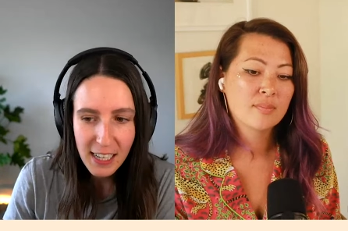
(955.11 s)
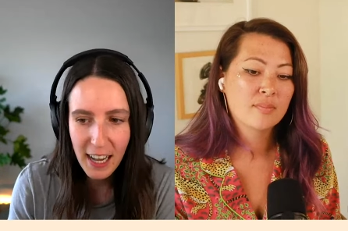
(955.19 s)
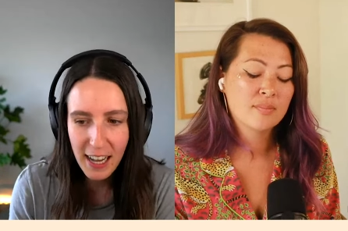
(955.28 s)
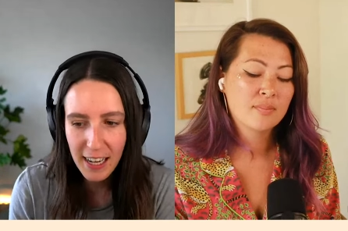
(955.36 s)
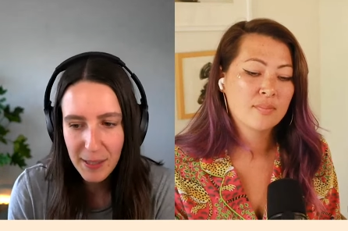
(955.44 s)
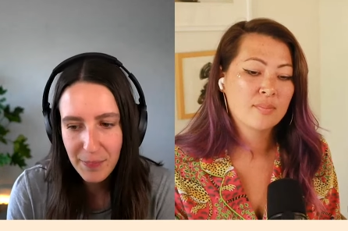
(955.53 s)

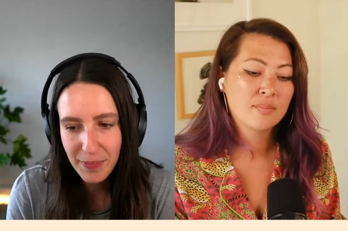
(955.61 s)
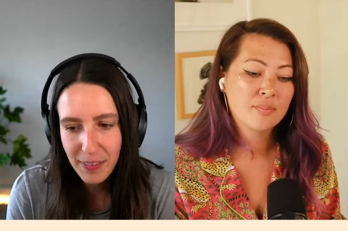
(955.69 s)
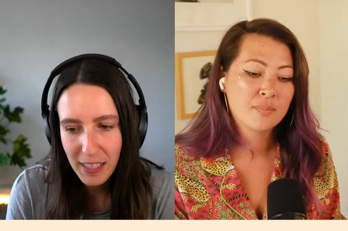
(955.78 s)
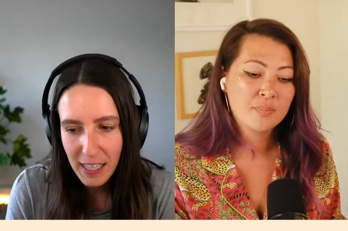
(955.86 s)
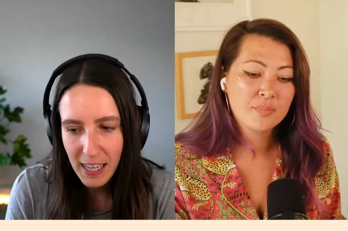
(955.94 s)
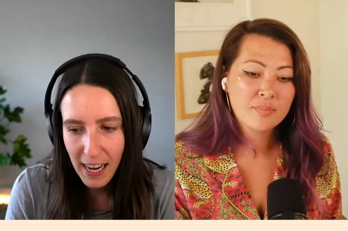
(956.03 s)
Speaker 1: Um,
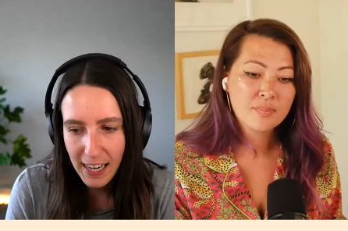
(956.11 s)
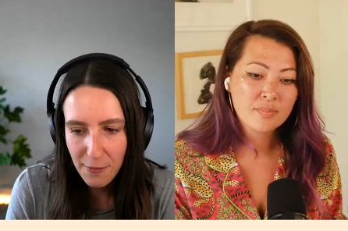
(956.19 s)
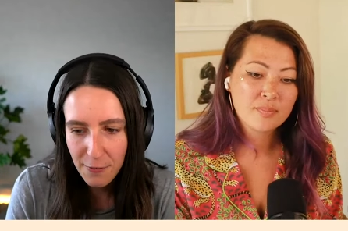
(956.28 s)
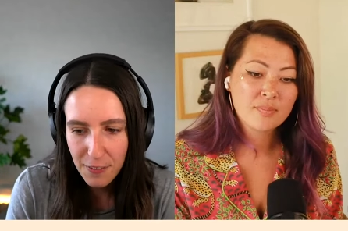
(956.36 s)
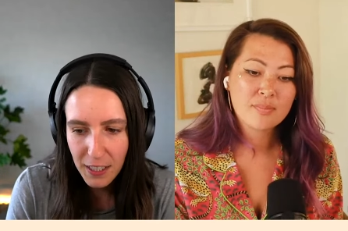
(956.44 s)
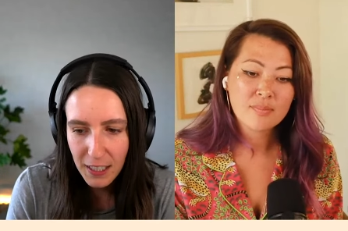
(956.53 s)
and I
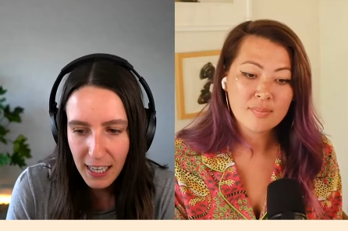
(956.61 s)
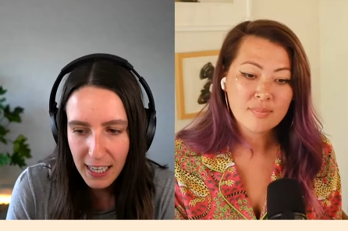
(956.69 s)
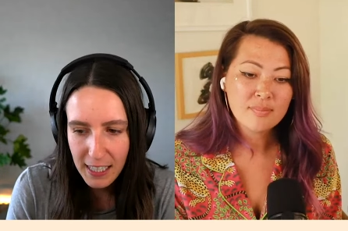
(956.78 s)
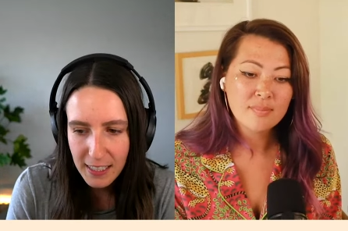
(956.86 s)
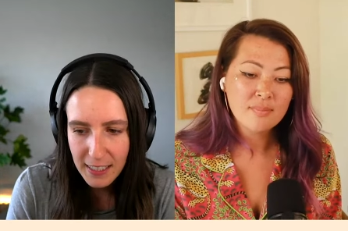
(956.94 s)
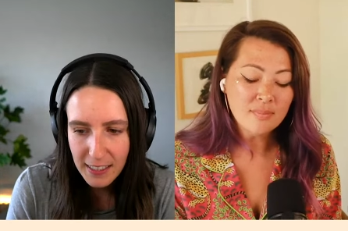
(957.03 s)
feel
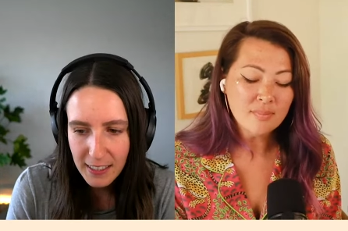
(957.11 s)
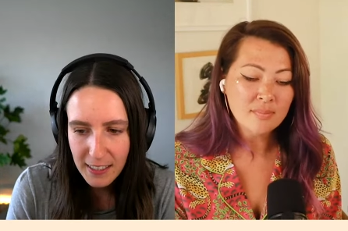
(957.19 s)
like